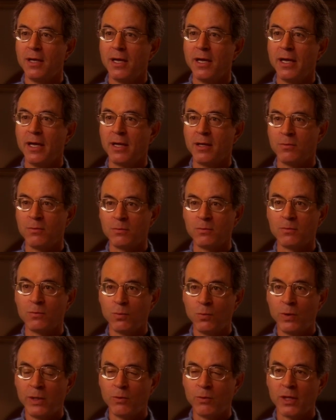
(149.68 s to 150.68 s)

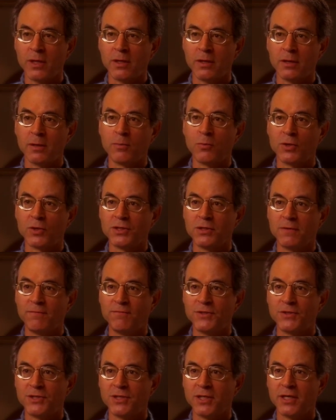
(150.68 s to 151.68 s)
And we wanted a more
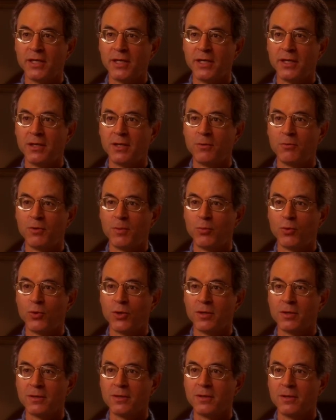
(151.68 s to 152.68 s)
sophisticated
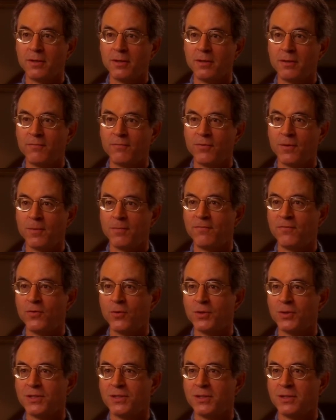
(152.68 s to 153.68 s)
report from
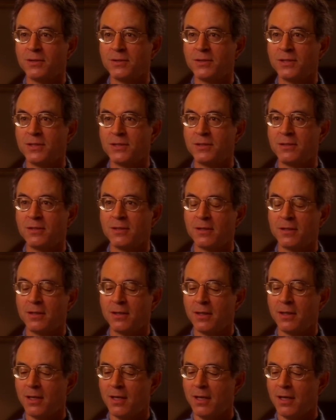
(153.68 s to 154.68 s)
folks than just
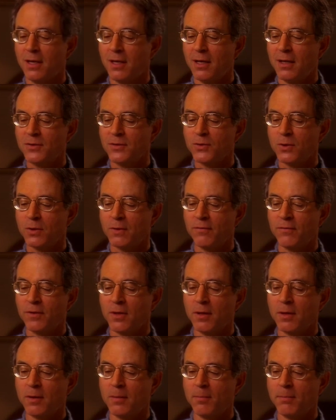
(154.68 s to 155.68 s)
uh, sort of
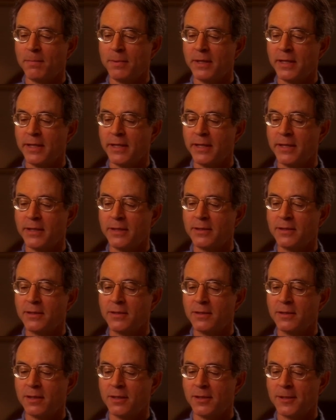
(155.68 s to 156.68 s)
a
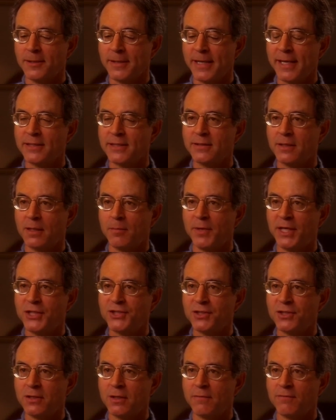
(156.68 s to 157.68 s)
blanket uh,
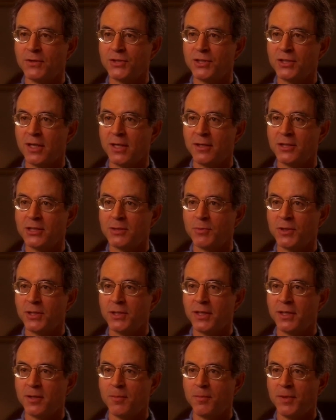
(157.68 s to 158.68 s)
exclamation of
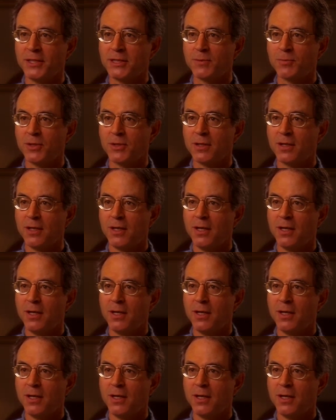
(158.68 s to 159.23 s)
astonishment and amazement.